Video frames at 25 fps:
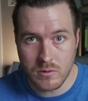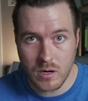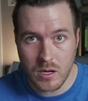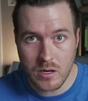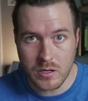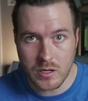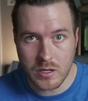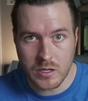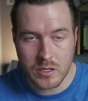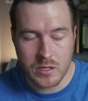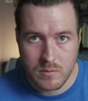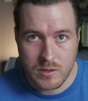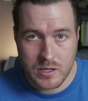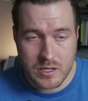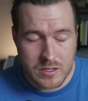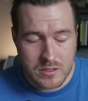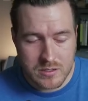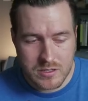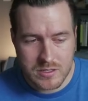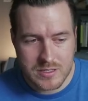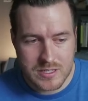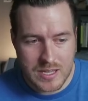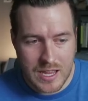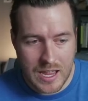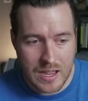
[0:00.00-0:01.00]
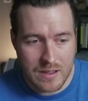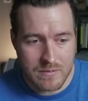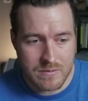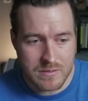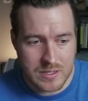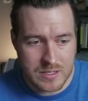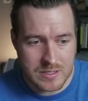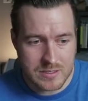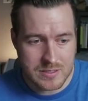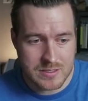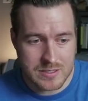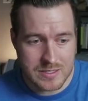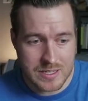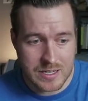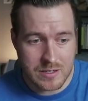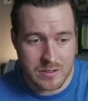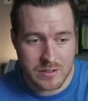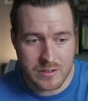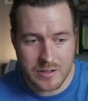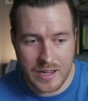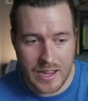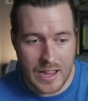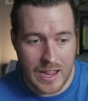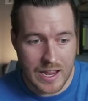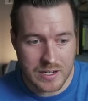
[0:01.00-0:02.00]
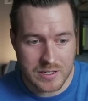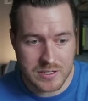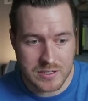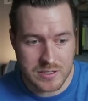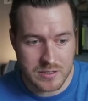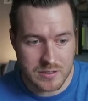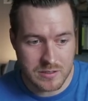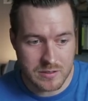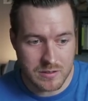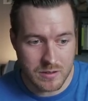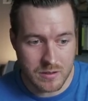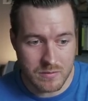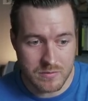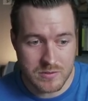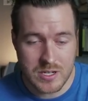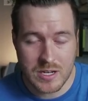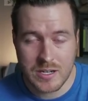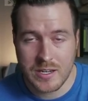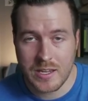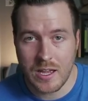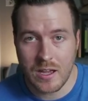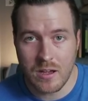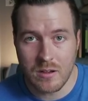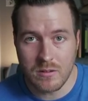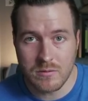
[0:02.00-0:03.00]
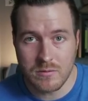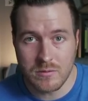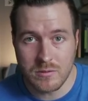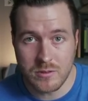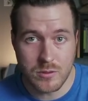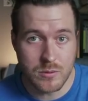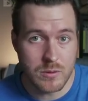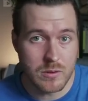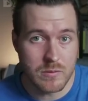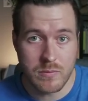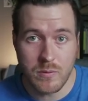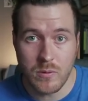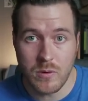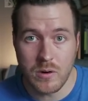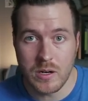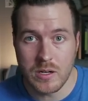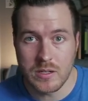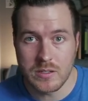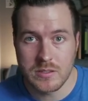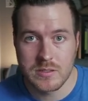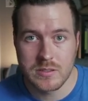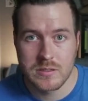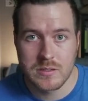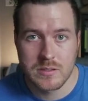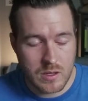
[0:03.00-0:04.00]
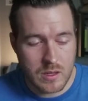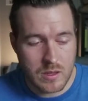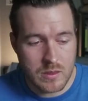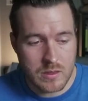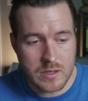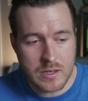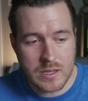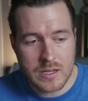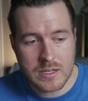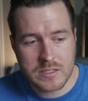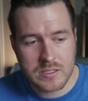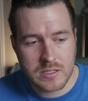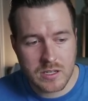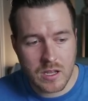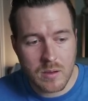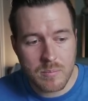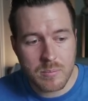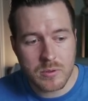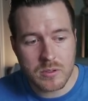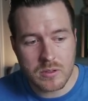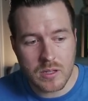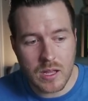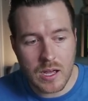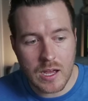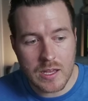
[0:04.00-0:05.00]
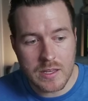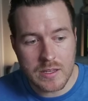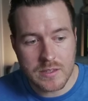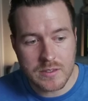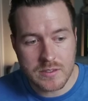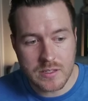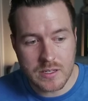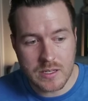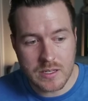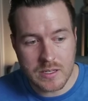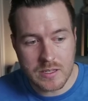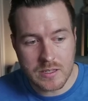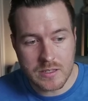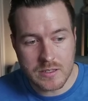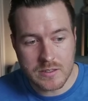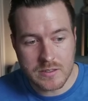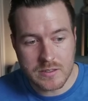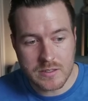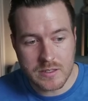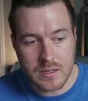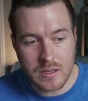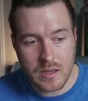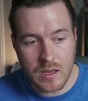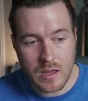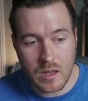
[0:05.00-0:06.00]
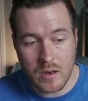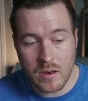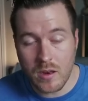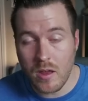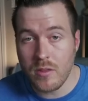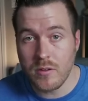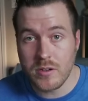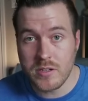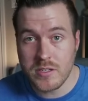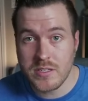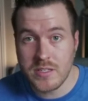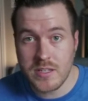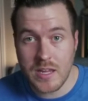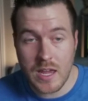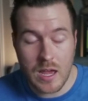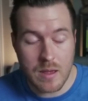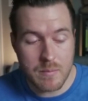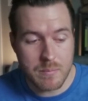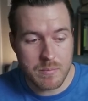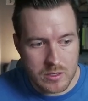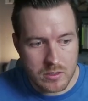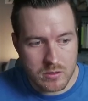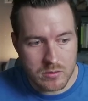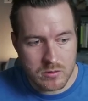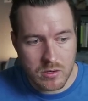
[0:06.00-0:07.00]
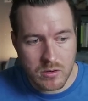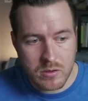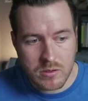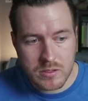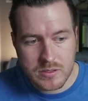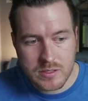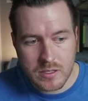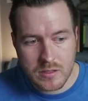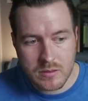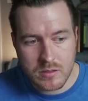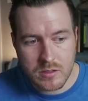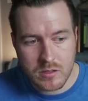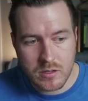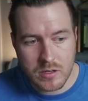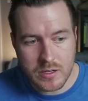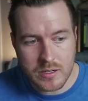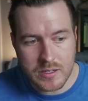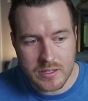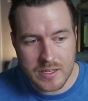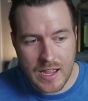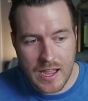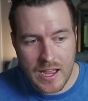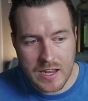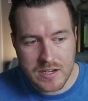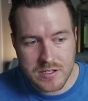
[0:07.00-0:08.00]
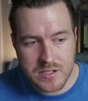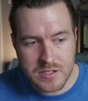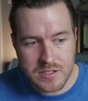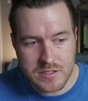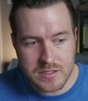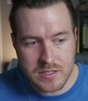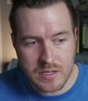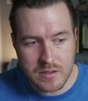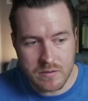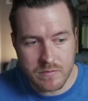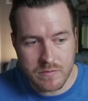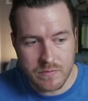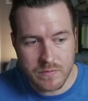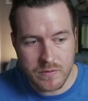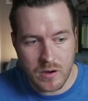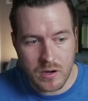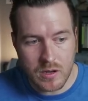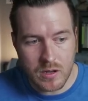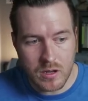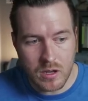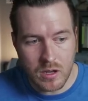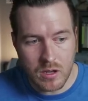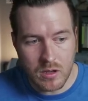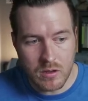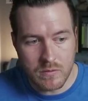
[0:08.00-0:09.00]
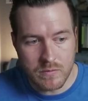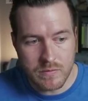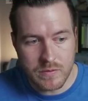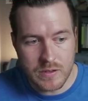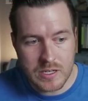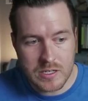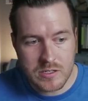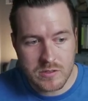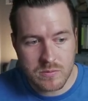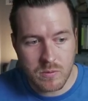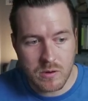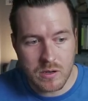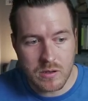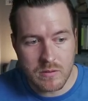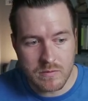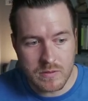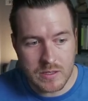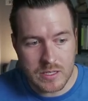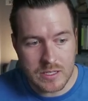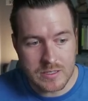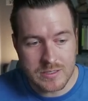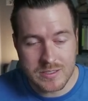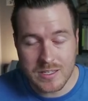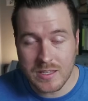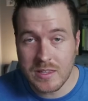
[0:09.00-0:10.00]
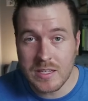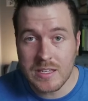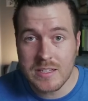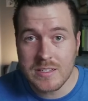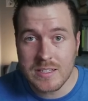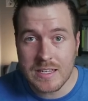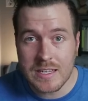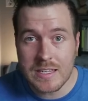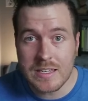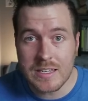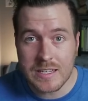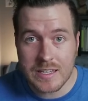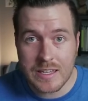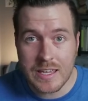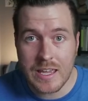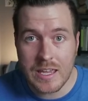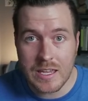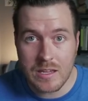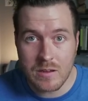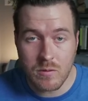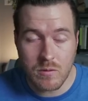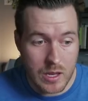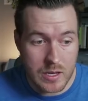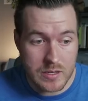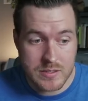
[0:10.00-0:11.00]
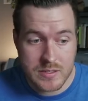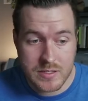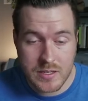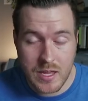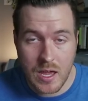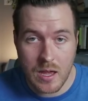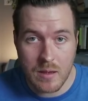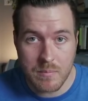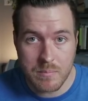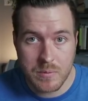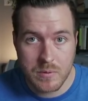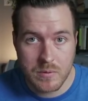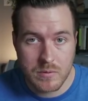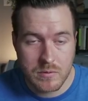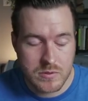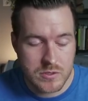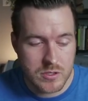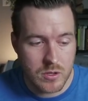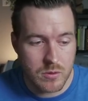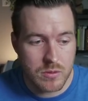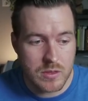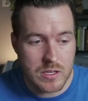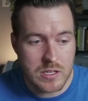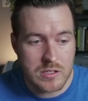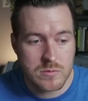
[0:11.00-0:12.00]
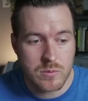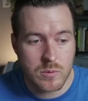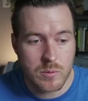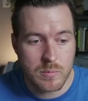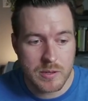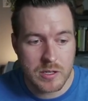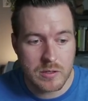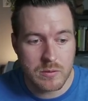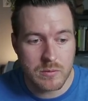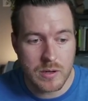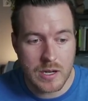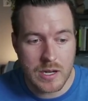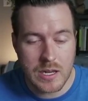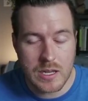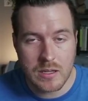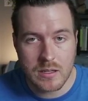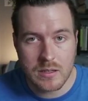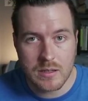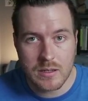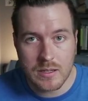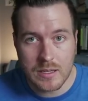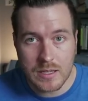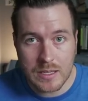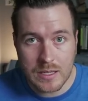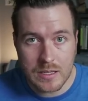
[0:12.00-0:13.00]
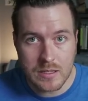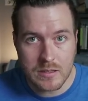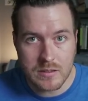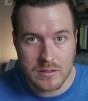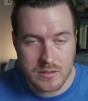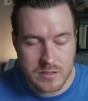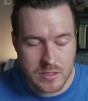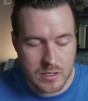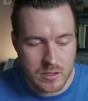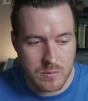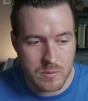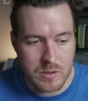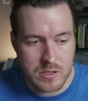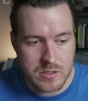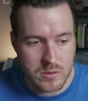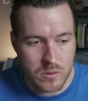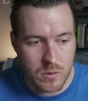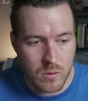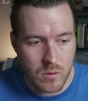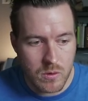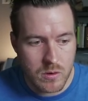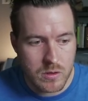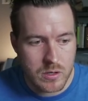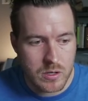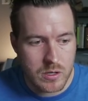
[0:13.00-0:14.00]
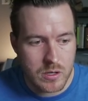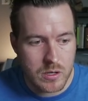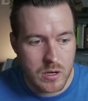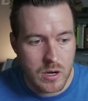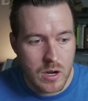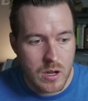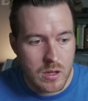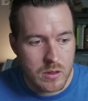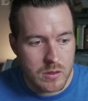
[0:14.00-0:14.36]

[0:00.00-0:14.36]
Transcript: runner. We can just have this standard action of checkout do it for us. Now the next couple lines is another step. And you'll notice that there are dashes in front of each one of these, and these indicate a step. So these will be ran in sequential order.